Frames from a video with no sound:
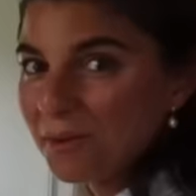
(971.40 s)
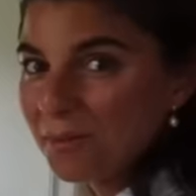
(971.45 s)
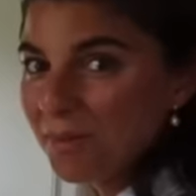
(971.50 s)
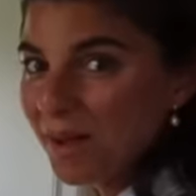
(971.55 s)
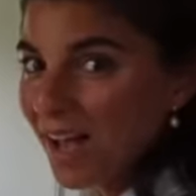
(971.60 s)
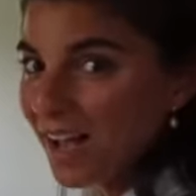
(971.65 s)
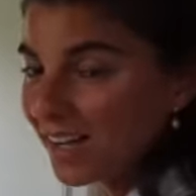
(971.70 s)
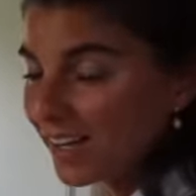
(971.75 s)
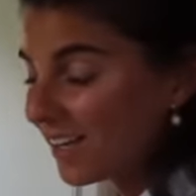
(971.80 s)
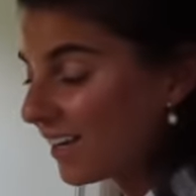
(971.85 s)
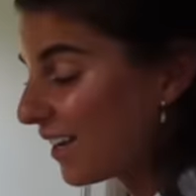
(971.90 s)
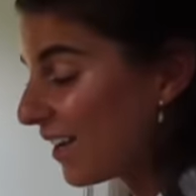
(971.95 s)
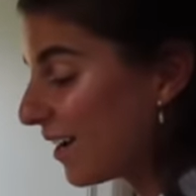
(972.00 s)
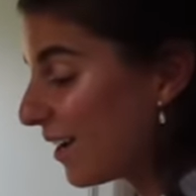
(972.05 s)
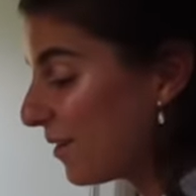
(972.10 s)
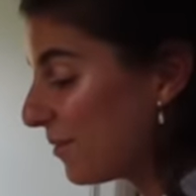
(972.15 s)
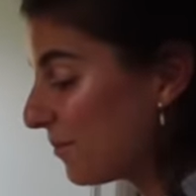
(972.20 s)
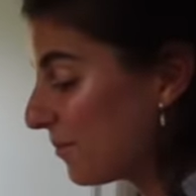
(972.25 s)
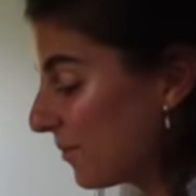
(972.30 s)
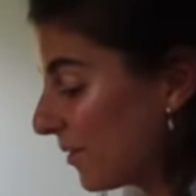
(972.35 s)
We're
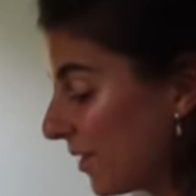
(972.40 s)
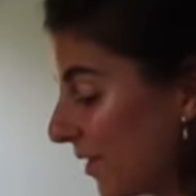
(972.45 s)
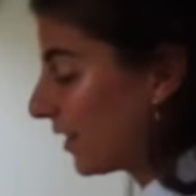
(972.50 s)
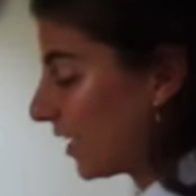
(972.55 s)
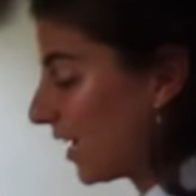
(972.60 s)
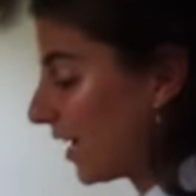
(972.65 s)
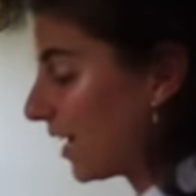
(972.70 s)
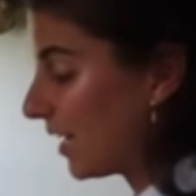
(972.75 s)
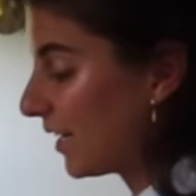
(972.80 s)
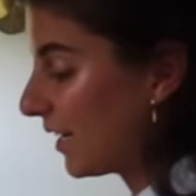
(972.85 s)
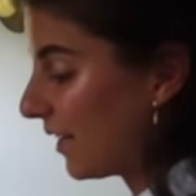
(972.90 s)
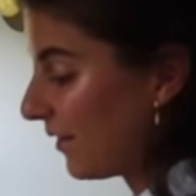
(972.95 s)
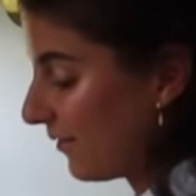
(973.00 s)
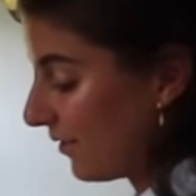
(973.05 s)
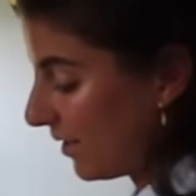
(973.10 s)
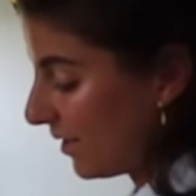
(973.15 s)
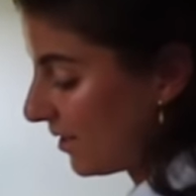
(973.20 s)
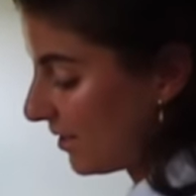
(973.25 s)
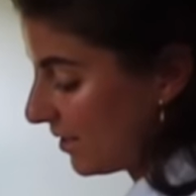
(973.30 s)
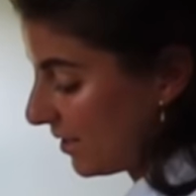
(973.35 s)
packing up. They have
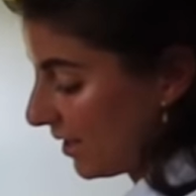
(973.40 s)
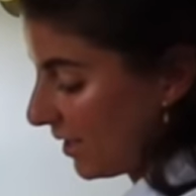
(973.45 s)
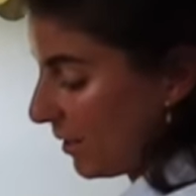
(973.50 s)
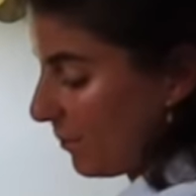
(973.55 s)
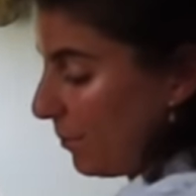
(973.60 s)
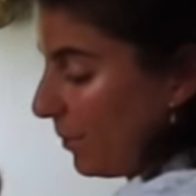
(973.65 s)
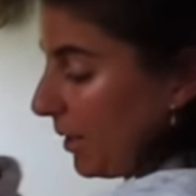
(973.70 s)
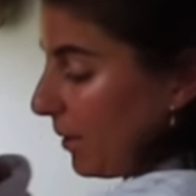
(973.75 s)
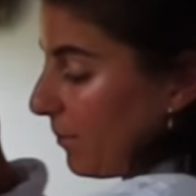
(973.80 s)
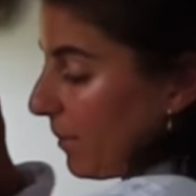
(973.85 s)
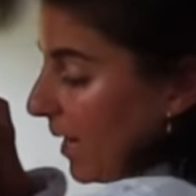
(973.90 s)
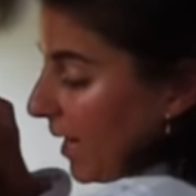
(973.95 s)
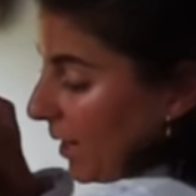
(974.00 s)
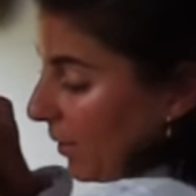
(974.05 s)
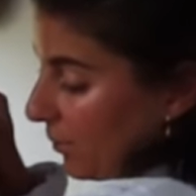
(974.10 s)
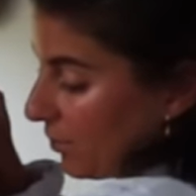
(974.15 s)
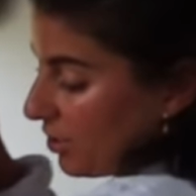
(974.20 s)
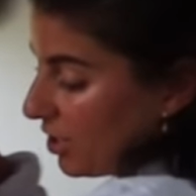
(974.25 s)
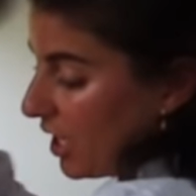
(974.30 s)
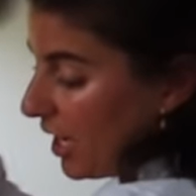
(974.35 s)
given us the Kipling
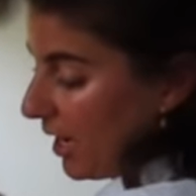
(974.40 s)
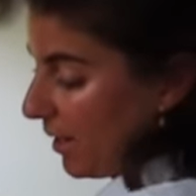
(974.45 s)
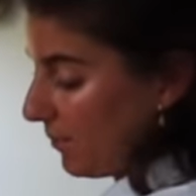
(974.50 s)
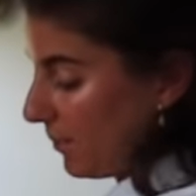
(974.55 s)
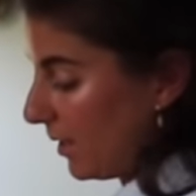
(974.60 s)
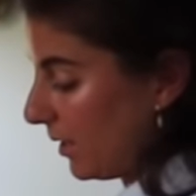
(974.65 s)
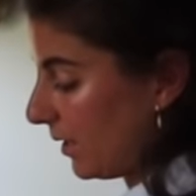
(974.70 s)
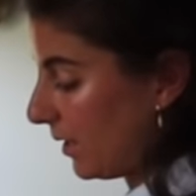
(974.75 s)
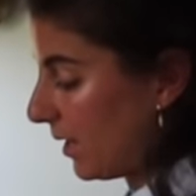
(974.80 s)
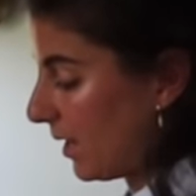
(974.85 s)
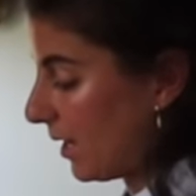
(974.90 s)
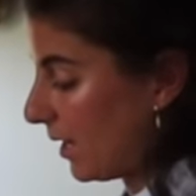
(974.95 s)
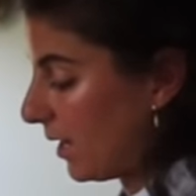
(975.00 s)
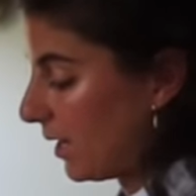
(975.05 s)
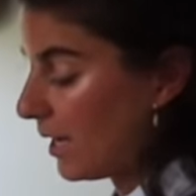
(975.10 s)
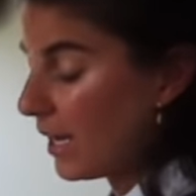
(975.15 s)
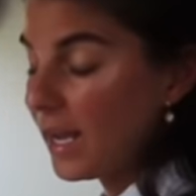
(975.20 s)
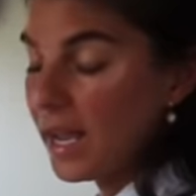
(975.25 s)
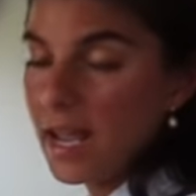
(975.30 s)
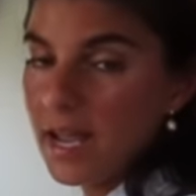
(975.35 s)
bag, which came in
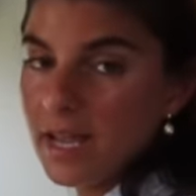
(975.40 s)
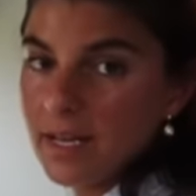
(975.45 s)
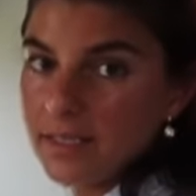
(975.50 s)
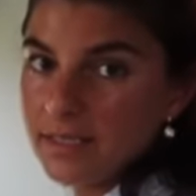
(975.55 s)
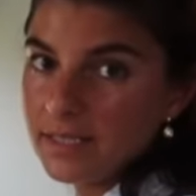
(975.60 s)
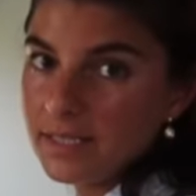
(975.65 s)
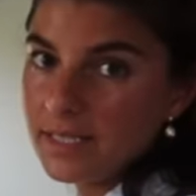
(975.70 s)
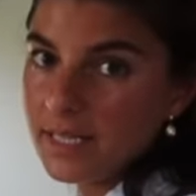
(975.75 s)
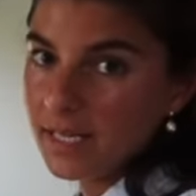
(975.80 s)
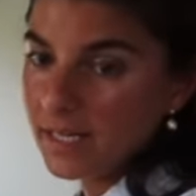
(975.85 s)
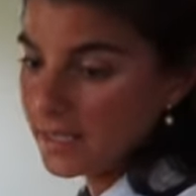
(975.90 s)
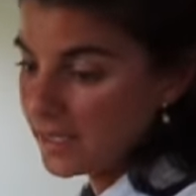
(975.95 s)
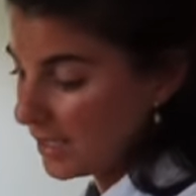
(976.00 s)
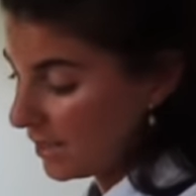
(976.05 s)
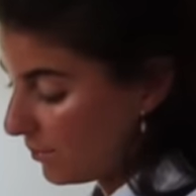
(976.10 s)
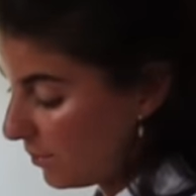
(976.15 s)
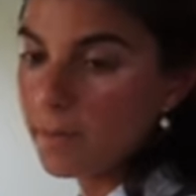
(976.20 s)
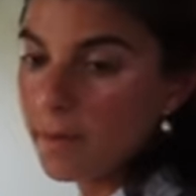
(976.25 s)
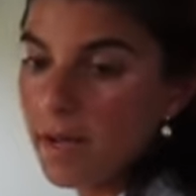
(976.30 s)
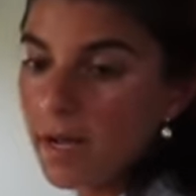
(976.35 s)
handy
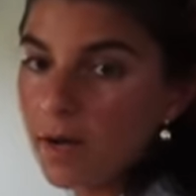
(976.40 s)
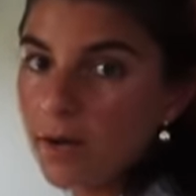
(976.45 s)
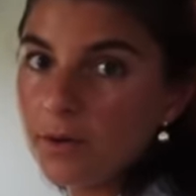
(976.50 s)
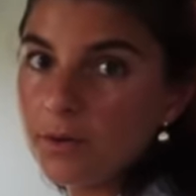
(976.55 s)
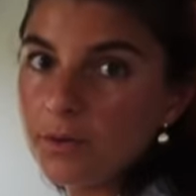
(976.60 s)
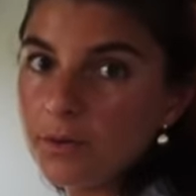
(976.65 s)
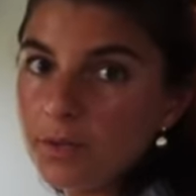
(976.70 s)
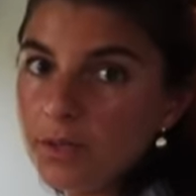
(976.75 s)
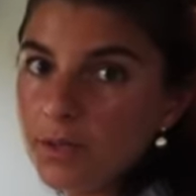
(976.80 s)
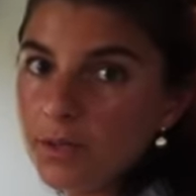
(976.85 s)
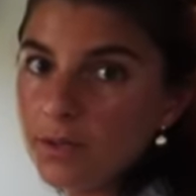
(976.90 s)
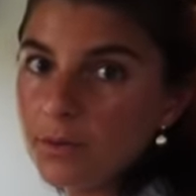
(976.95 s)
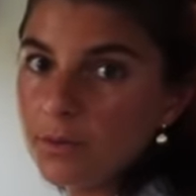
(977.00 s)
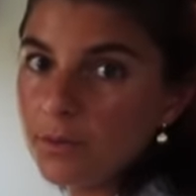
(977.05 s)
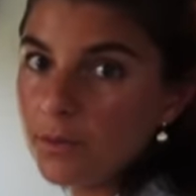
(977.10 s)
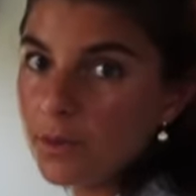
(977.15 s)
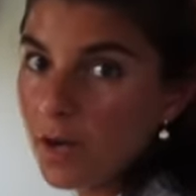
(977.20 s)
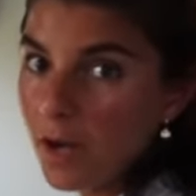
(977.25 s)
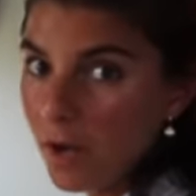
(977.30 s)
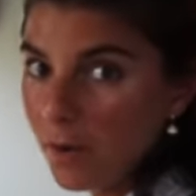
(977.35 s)
dandy. Somehow
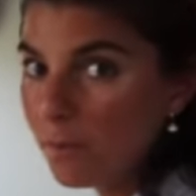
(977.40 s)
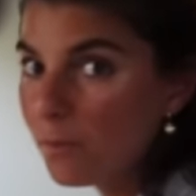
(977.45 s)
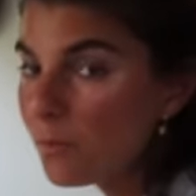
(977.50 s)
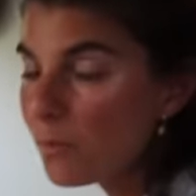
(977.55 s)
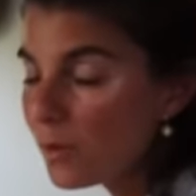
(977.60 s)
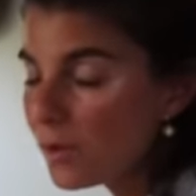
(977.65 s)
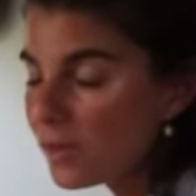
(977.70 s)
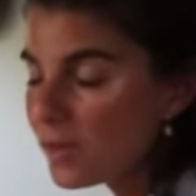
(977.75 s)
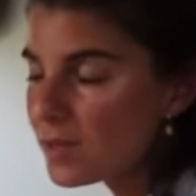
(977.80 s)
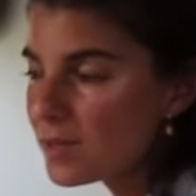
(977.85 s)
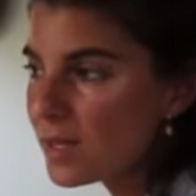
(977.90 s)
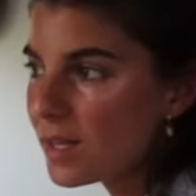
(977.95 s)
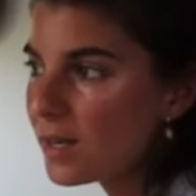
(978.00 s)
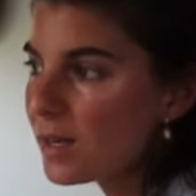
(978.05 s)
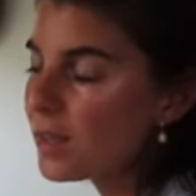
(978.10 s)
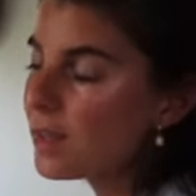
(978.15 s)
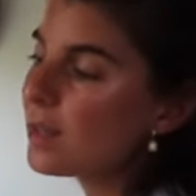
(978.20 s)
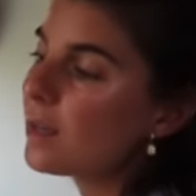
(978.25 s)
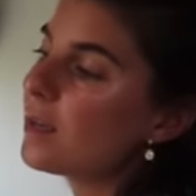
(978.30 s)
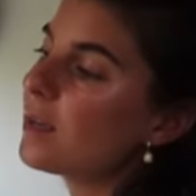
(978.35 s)
you come with a
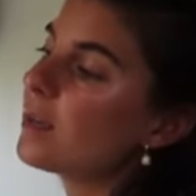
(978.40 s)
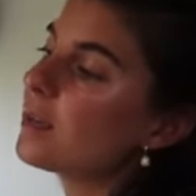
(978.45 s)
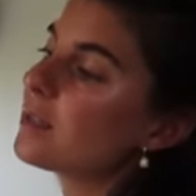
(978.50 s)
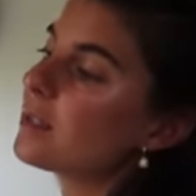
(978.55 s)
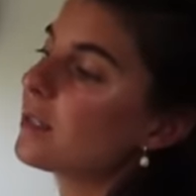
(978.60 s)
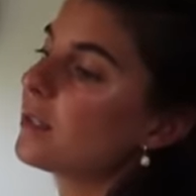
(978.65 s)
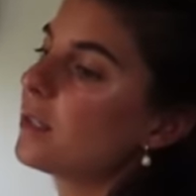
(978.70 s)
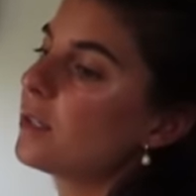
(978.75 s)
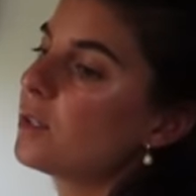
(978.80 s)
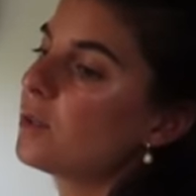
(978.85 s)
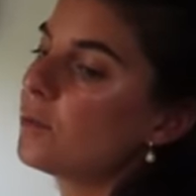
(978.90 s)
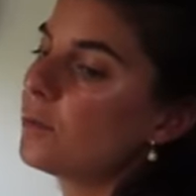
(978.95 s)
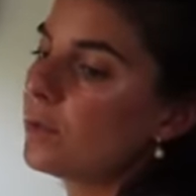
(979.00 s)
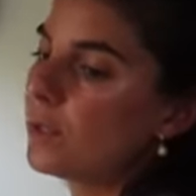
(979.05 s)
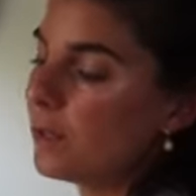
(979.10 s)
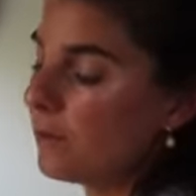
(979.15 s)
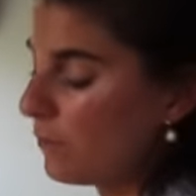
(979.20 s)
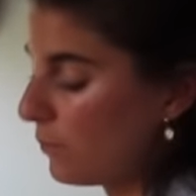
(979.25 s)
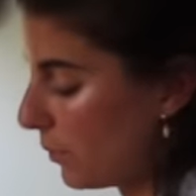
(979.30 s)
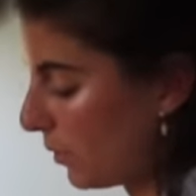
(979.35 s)
set of things and then
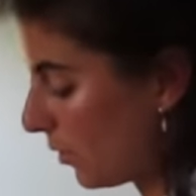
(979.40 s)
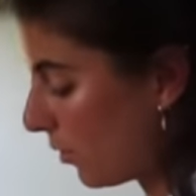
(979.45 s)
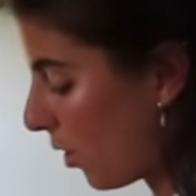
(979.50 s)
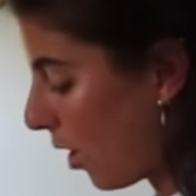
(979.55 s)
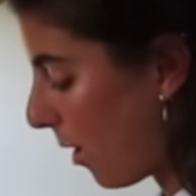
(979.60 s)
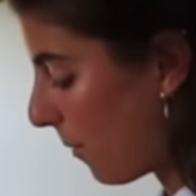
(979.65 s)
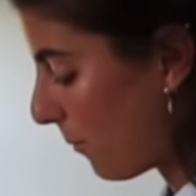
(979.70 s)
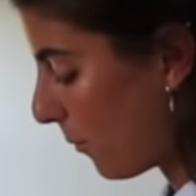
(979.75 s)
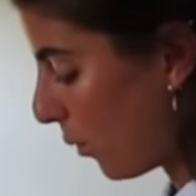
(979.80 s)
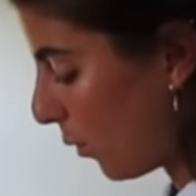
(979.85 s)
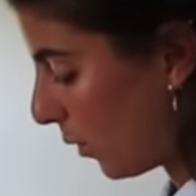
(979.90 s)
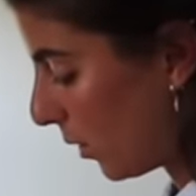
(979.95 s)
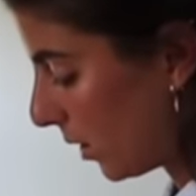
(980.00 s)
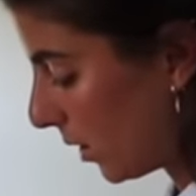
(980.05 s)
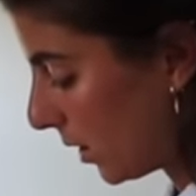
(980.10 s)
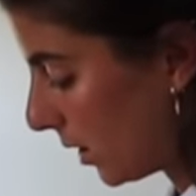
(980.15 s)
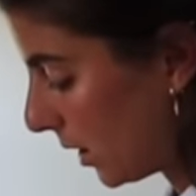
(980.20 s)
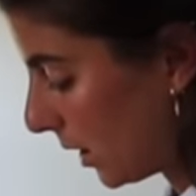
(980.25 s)
you leave with a lot more.